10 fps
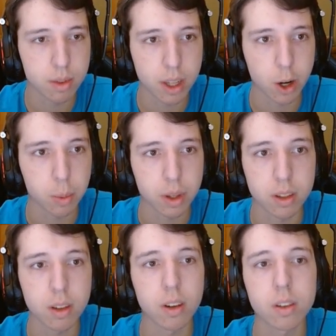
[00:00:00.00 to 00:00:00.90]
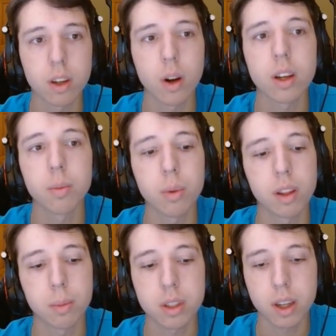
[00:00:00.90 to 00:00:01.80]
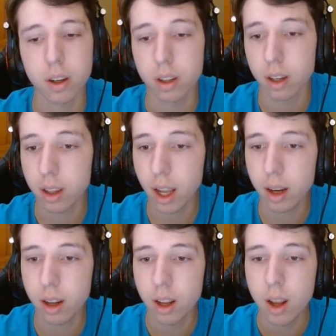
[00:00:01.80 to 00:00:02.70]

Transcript: down a piece here, so I completely miscalculated that.